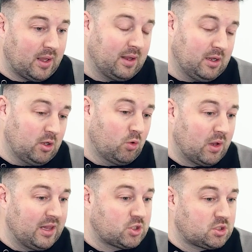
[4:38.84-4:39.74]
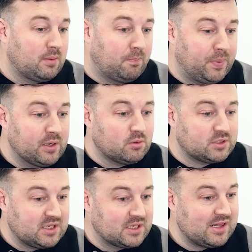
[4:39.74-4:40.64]
you are literally
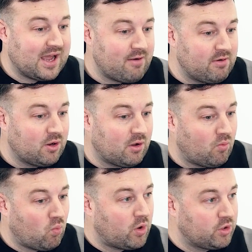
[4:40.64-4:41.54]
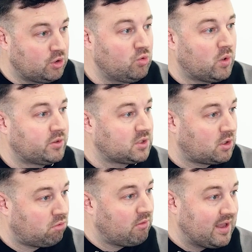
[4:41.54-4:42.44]
building and layering on what you want to
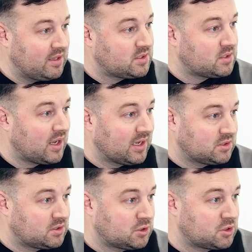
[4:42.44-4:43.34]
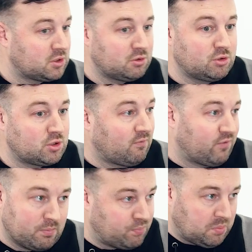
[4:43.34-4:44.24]
create as the solution for
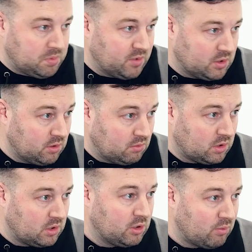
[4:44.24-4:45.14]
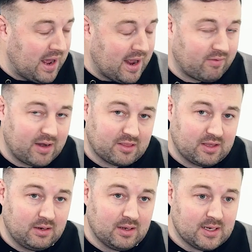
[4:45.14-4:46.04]
the problem that you have. And I
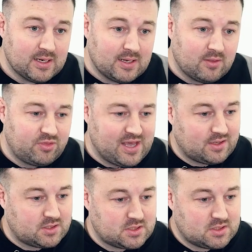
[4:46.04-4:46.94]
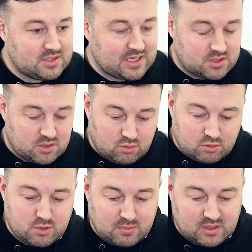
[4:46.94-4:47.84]
think that's
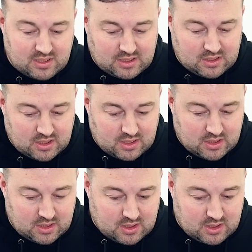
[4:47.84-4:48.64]
ultimately the